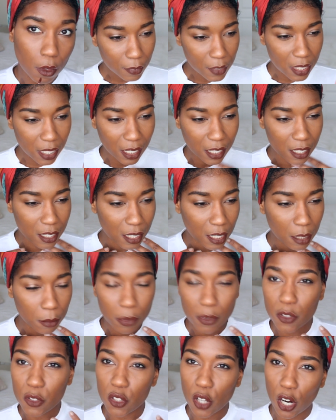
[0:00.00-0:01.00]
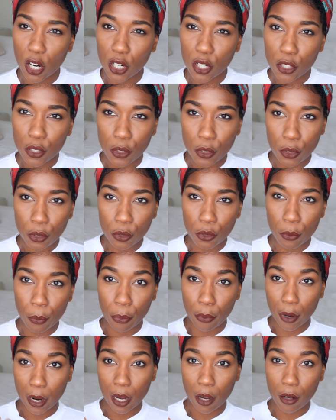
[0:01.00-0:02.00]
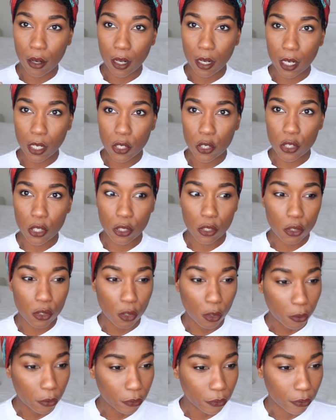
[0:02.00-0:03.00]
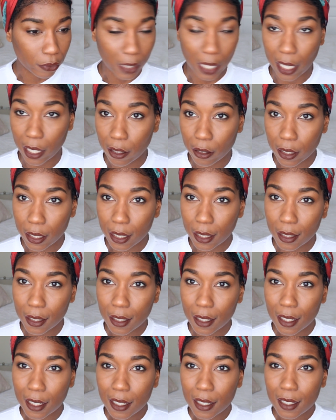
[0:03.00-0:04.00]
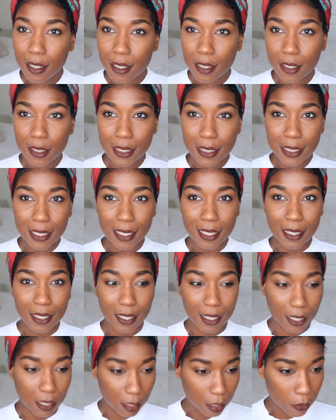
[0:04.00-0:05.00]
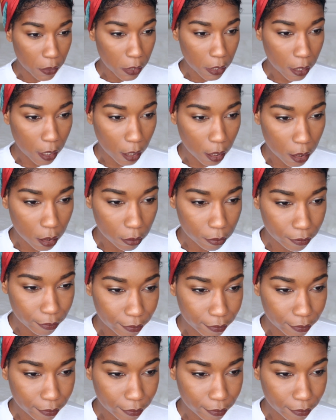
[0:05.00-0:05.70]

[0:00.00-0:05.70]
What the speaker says: It's like a deep, dark, nude brown, and it's just so flattering. I love this color.